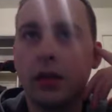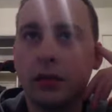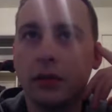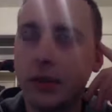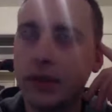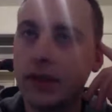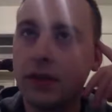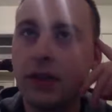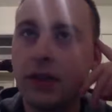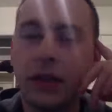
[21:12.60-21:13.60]
isn't
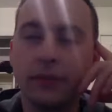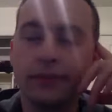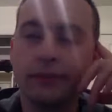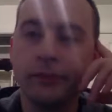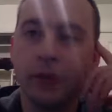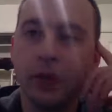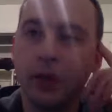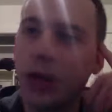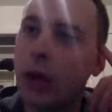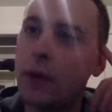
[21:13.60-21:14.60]
the
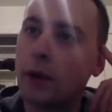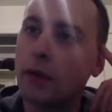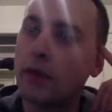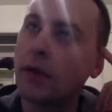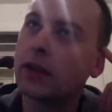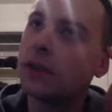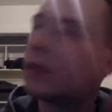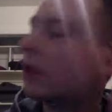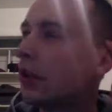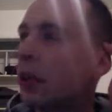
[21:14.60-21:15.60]
not wearing reflective
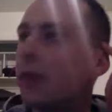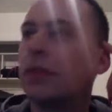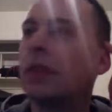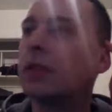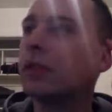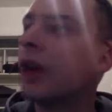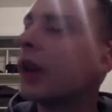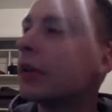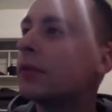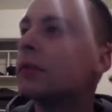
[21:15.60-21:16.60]
gear enough to try
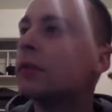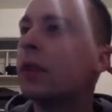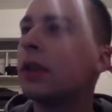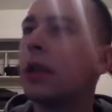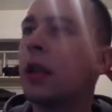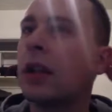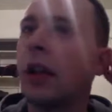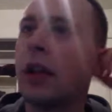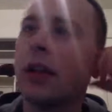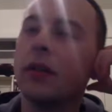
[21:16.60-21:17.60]
and get
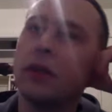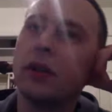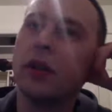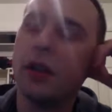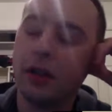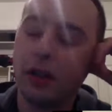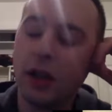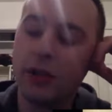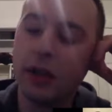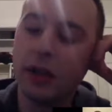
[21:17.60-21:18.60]
a
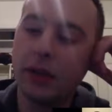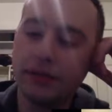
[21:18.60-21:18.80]
appeal?